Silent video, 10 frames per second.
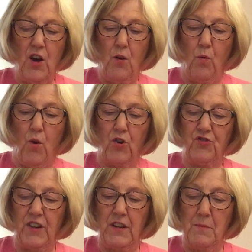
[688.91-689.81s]

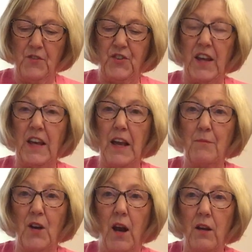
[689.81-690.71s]
watching them as they came
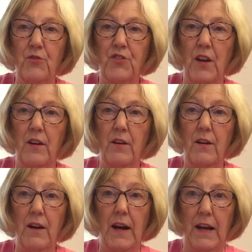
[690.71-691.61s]
closer
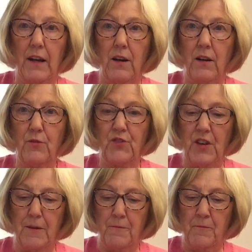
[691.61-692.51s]
and closer.